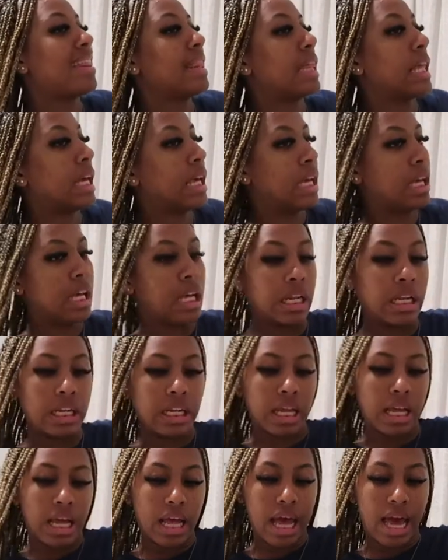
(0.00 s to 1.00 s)

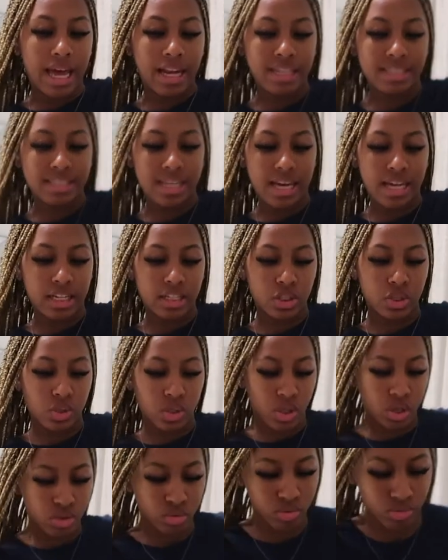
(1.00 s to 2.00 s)
then i decided to
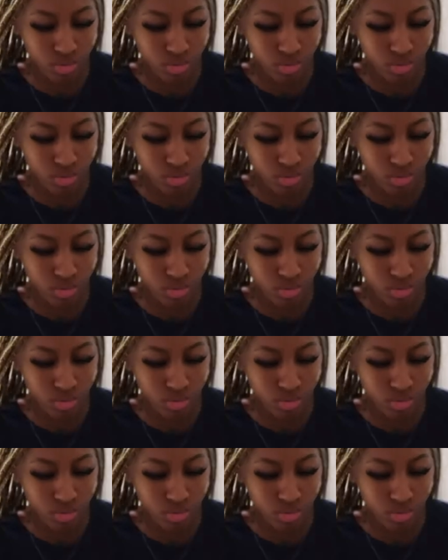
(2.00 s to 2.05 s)
go